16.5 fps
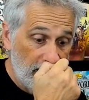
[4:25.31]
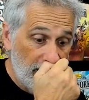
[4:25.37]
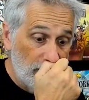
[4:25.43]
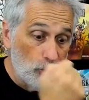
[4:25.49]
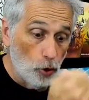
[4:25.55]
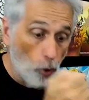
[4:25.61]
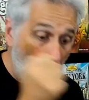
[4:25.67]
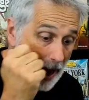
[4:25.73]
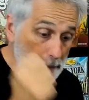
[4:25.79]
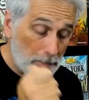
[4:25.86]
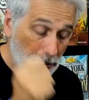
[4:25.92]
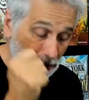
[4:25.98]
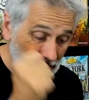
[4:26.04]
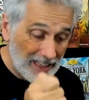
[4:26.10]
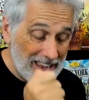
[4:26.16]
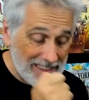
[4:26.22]
Do I
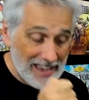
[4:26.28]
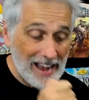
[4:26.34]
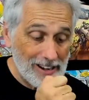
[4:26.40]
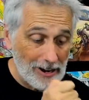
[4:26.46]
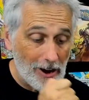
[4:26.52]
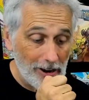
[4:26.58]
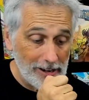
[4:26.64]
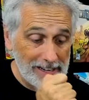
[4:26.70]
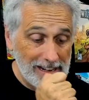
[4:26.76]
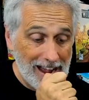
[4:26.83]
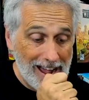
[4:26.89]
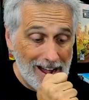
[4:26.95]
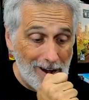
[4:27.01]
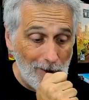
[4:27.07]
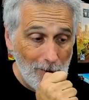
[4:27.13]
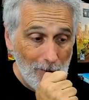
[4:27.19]
play that card
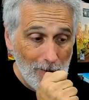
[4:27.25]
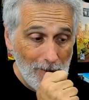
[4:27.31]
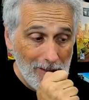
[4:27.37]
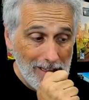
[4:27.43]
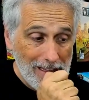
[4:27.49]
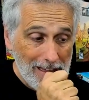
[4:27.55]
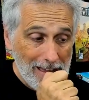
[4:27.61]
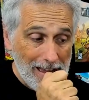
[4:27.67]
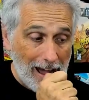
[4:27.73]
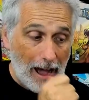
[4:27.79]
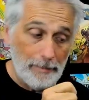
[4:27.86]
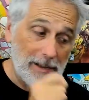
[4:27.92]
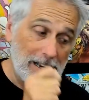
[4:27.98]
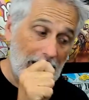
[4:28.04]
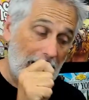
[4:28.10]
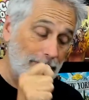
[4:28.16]
now? I
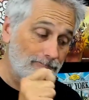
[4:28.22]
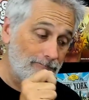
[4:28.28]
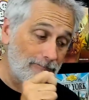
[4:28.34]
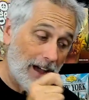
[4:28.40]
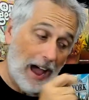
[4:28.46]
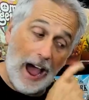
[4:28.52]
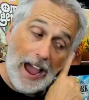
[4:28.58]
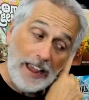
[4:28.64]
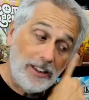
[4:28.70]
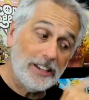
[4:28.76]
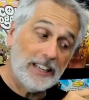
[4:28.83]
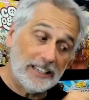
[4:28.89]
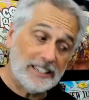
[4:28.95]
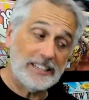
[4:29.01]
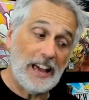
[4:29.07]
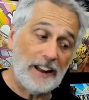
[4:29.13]
mean, I I could
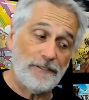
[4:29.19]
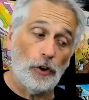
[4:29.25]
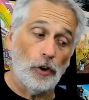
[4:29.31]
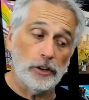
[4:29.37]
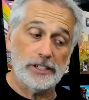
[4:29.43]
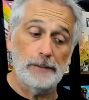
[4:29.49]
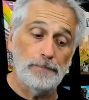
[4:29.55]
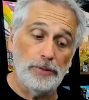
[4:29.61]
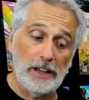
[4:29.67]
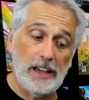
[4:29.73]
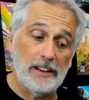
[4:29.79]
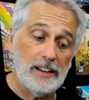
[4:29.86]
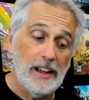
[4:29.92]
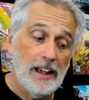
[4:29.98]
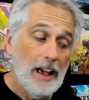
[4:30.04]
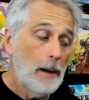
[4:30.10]
get to that forest and play
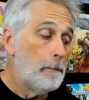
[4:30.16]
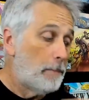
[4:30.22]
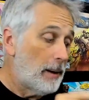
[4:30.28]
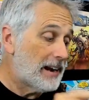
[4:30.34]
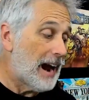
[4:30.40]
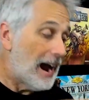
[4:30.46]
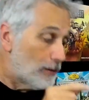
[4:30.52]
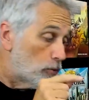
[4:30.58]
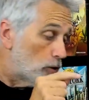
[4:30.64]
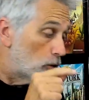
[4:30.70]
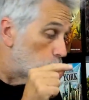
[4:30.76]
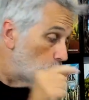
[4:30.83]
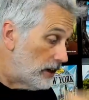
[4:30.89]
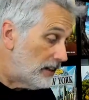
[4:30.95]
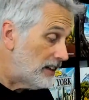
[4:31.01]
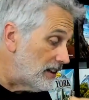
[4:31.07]
it, but I would
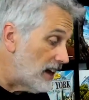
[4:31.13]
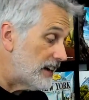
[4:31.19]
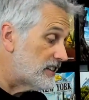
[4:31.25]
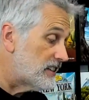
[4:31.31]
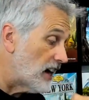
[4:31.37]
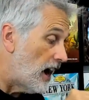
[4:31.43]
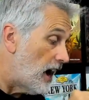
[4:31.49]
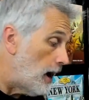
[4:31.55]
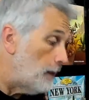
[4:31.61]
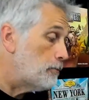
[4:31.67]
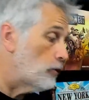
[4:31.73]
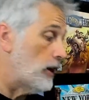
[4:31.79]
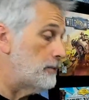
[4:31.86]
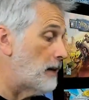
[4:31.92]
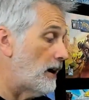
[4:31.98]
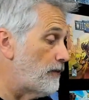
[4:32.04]
really like to
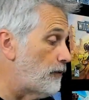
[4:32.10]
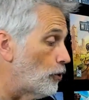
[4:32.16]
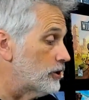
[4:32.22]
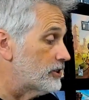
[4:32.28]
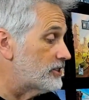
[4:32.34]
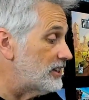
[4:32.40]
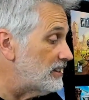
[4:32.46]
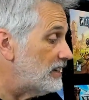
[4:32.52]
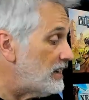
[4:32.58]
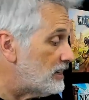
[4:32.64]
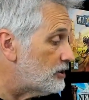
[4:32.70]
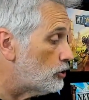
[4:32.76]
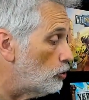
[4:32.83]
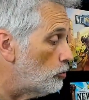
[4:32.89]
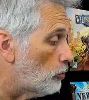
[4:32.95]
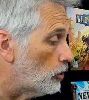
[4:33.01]
upgrade my forest at least
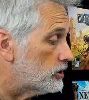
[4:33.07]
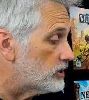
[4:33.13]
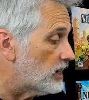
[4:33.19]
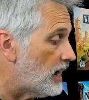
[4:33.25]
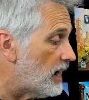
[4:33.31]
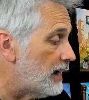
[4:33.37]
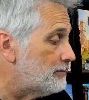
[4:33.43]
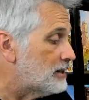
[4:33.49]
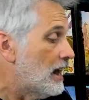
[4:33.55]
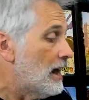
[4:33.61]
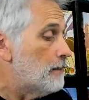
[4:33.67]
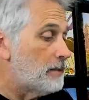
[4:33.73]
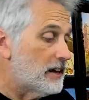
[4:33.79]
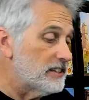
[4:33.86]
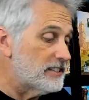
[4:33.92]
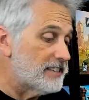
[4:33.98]
two more times,
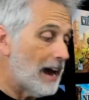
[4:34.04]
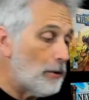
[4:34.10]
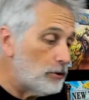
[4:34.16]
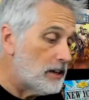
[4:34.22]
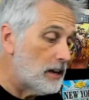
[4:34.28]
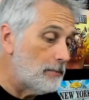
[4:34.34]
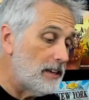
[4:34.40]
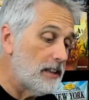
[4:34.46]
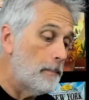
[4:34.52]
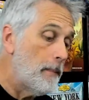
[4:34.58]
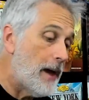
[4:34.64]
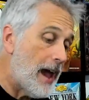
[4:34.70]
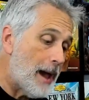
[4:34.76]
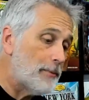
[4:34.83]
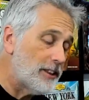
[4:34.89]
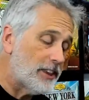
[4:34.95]
because that would give me the
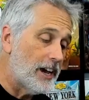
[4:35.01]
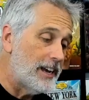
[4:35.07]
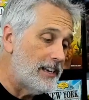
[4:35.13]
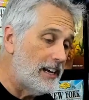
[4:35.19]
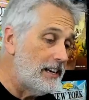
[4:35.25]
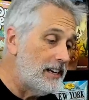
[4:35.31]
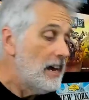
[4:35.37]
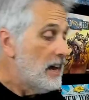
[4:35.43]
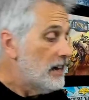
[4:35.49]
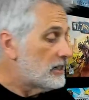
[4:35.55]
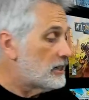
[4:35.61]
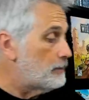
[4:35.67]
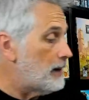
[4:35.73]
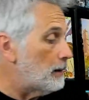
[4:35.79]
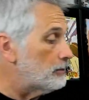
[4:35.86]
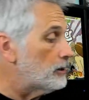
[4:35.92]
mammoth I need to
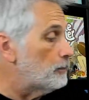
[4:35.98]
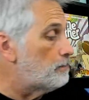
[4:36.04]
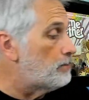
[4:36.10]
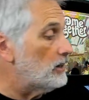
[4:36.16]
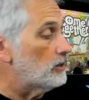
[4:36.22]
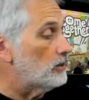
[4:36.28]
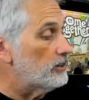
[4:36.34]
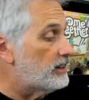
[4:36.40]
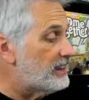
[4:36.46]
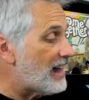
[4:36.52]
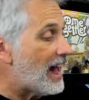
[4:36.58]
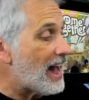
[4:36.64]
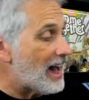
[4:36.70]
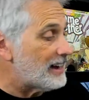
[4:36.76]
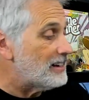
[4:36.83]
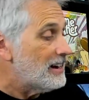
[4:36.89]
be able to build
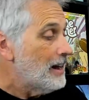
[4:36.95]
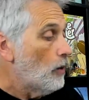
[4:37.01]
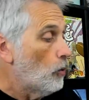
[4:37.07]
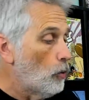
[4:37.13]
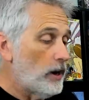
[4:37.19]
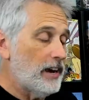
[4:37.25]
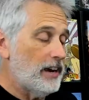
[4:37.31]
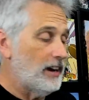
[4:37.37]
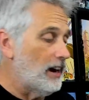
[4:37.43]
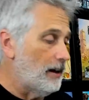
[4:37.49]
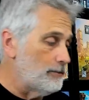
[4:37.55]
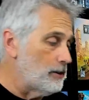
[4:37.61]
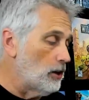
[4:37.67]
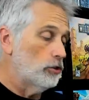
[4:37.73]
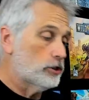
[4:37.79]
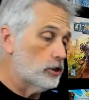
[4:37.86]
that with, um,
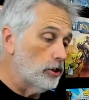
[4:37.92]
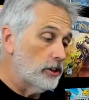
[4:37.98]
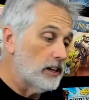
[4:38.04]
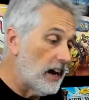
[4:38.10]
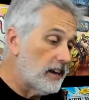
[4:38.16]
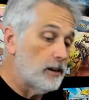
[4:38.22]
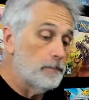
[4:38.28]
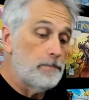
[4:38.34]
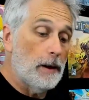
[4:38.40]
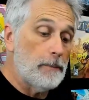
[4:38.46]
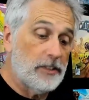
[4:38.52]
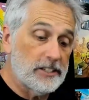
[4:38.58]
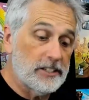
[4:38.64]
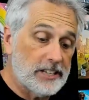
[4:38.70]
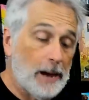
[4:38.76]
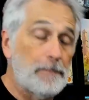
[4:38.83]
you know, so that I could bump
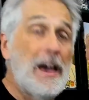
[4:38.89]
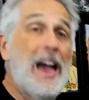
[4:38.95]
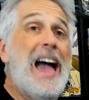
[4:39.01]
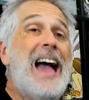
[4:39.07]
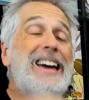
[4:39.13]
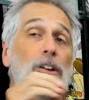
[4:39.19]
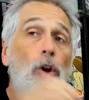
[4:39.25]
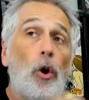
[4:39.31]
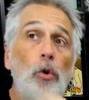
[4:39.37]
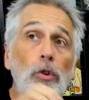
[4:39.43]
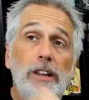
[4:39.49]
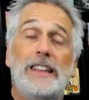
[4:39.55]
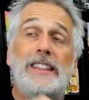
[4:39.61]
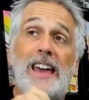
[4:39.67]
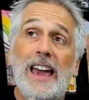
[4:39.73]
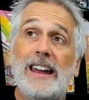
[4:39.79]
this up. And
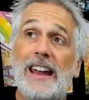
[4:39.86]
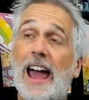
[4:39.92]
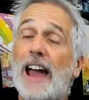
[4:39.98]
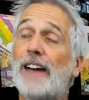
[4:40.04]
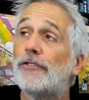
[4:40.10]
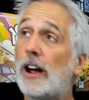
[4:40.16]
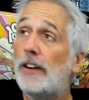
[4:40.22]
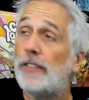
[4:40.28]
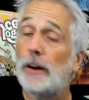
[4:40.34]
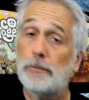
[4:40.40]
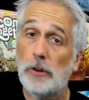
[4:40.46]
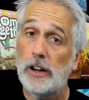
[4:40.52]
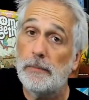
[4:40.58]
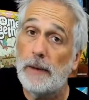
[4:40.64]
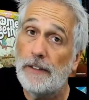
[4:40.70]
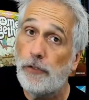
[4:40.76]
only then, after I've
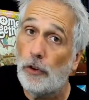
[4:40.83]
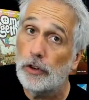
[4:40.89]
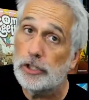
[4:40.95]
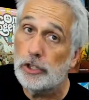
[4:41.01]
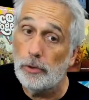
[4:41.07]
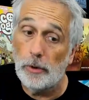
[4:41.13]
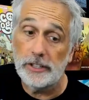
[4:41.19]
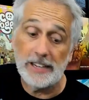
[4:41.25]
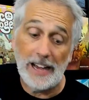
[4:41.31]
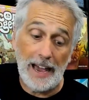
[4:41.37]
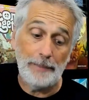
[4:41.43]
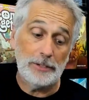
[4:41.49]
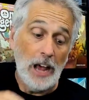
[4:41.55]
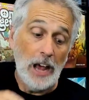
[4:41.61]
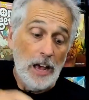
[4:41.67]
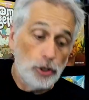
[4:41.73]
upgraded my forest two more
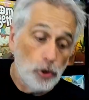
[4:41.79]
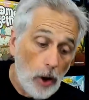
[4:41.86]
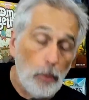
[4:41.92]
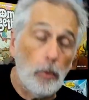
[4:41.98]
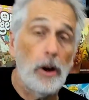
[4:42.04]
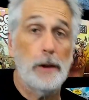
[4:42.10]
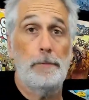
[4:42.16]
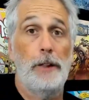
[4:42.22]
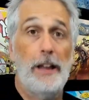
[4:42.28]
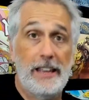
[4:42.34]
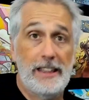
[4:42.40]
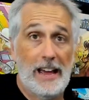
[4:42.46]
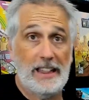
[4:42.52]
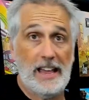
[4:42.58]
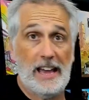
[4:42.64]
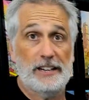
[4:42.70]
times, do I want to play
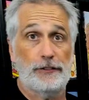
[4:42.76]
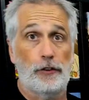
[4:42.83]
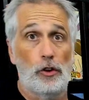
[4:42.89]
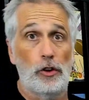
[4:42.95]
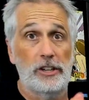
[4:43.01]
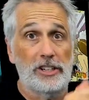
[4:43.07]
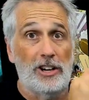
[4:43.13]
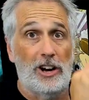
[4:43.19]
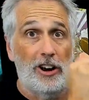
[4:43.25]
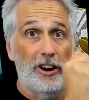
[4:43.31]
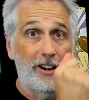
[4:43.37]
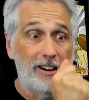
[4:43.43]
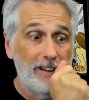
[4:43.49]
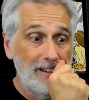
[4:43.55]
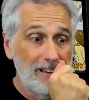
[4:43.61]
that last forest card.